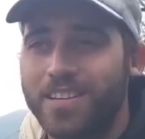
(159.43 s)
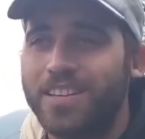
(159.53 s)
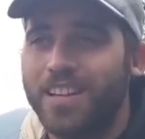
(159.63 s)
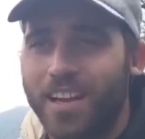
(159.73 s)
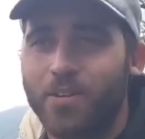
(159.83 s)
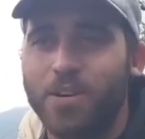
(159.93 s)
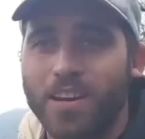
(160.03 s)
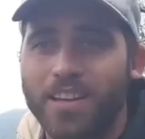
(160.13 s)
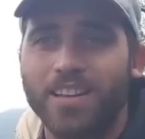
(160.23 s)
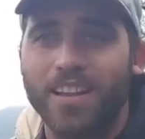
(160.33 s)
like quite
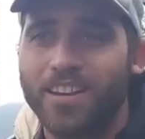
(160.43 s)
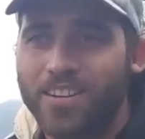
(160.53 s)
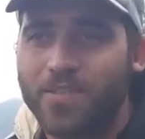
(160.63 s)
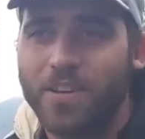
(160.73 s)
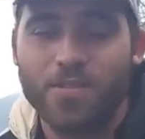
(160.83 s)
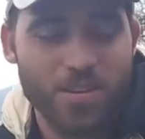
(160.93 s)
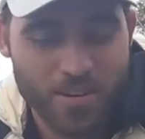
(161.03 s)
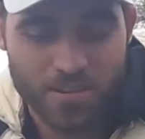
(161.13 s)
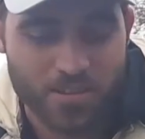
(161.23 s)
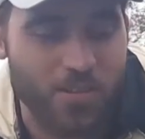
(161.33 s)
a hill. I don't know if anyone
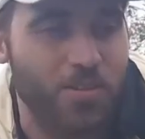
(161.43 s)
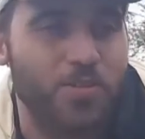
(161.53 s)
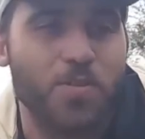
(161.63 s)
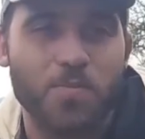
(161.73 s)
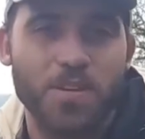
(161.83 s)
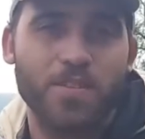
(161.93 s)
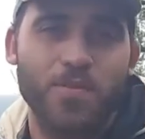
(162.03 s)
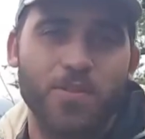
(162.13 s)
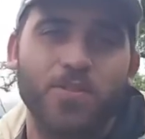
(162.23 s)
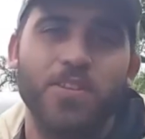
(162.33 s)
knows Kranskop, but if
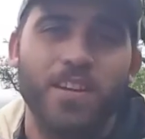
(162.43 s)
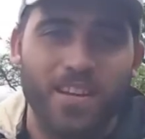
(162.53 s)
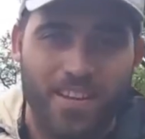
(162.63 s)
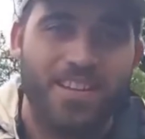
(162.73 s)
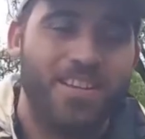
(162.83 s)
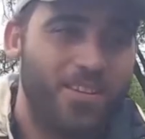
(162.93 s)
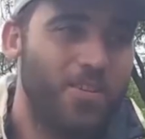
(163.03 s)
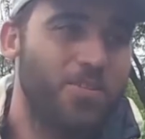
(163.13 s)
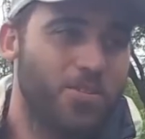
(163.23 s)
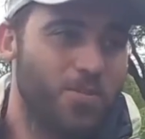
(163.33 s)
you do,
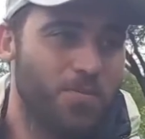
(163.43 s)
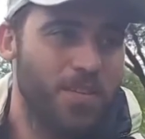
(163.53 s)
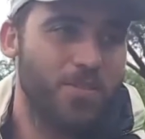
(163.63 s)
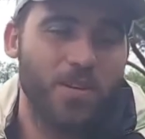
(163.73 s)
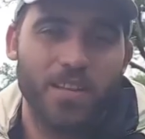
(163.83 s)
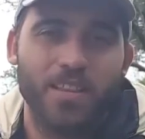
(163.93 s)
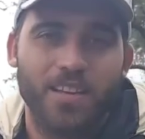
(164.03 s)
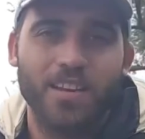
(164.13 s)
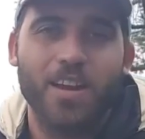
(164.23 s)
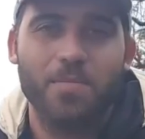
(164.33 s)
Kranskop is quite the
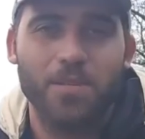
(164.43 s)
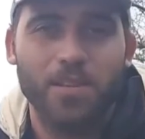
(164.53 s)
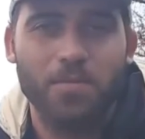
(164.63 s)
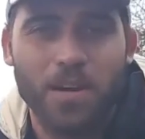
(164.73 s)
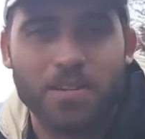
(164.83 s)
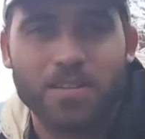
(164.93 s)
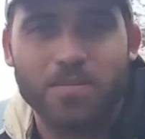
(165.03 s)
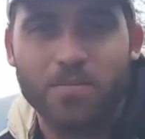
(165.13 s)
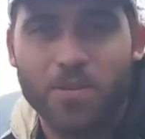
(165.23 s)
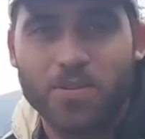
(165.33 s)
climb, little
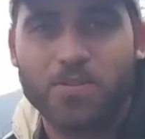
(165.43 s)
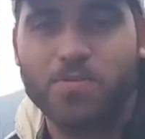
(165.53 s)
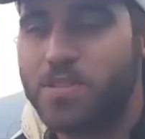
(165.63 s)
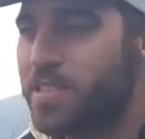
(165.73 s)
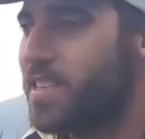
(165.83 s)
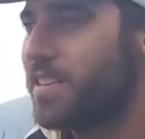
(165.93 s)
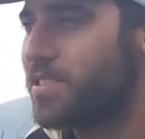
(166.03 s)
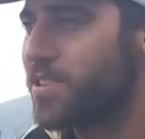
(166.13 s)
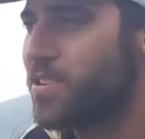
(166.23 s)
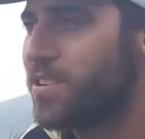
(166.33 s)
mountain pass almost thing.
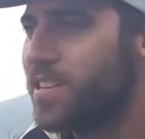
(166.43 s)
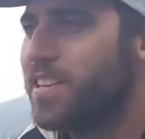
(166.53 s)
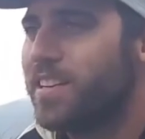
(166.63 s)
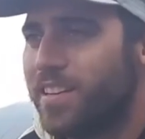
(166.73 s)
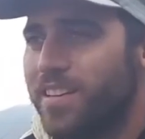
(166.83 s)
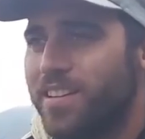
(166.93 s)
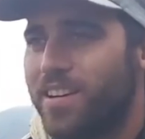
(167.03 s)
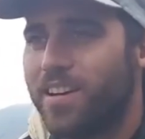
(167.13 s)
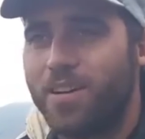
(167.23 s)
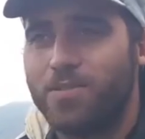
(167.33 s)
So
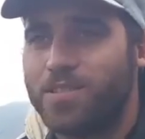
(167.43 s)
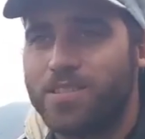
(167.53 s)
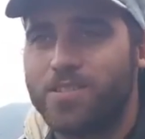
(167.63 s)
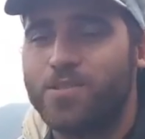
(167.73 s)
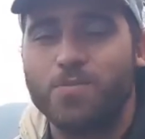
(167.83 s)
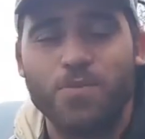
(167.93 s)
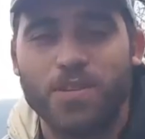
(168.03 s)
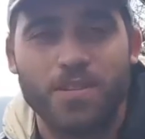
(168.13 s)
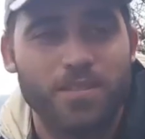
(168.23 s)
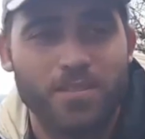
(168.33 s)
yeah, I was
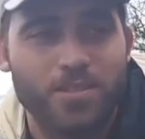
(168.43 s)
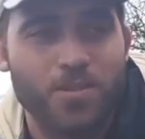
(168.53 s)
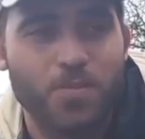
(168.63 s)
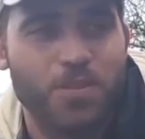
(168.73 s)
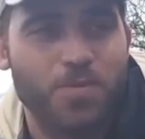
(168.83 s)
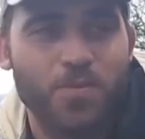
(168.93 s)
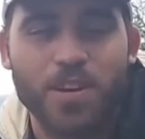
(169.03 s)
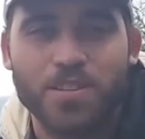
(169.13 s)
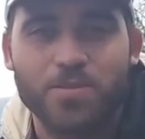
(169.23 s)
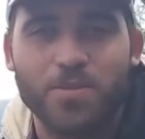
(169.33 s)
super
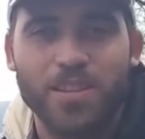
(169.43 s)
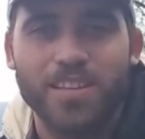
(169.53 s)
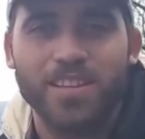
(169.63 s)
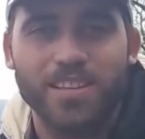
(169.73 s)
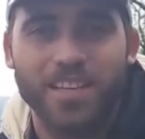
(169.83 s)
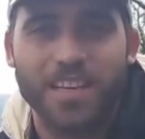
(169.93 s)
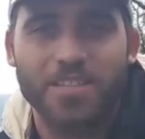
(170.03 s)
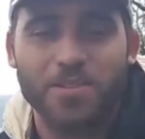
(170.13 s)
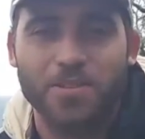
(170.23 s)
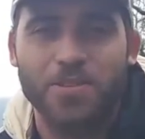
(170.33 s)
surprised with what the little
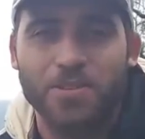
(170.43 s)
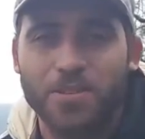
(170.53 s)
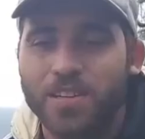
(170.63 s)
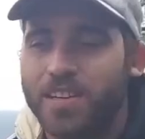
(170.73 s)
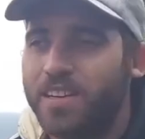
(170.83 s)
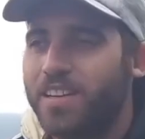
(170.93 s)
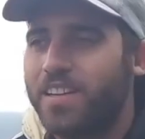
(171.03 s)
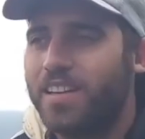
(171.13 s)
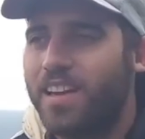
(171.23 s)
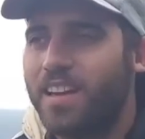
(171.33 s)
Getz could do.
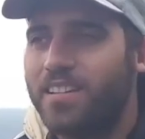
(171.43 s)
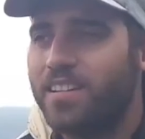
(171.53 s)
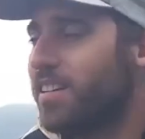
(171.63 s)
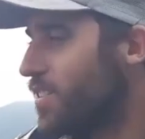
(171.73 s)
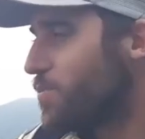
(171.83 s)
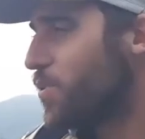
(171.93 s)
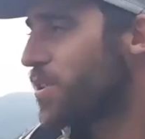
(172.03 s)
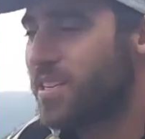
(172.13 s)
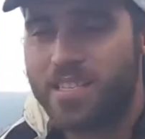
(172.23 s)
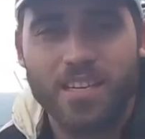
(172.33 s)
And yeah, it
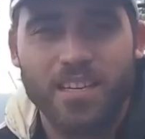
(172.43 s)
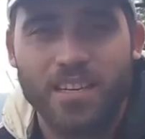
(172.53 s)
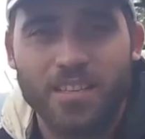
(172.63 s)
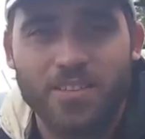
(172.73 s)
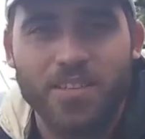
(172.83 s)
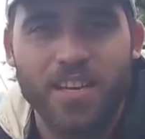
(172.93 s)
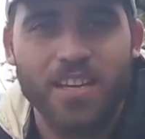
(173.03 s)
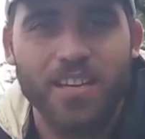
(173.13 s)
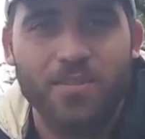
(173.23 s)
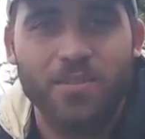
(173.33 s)
brought us here again
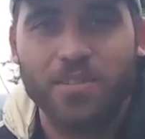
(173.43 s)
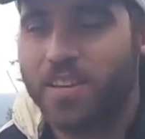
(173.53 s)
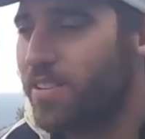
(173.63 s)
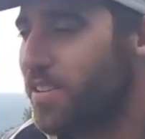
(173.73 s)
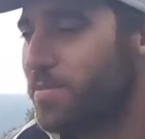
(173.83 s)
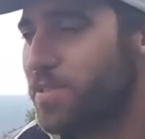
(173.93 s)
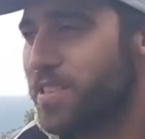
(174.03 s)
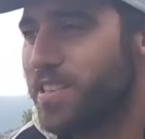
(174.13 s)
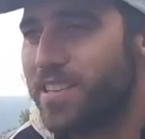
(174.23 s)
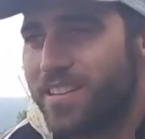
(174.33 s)
today. We're here in
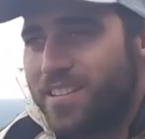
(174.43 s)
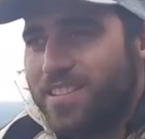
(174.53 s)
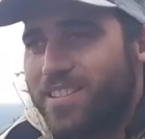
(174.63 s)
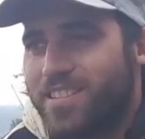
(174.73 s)
Albasini and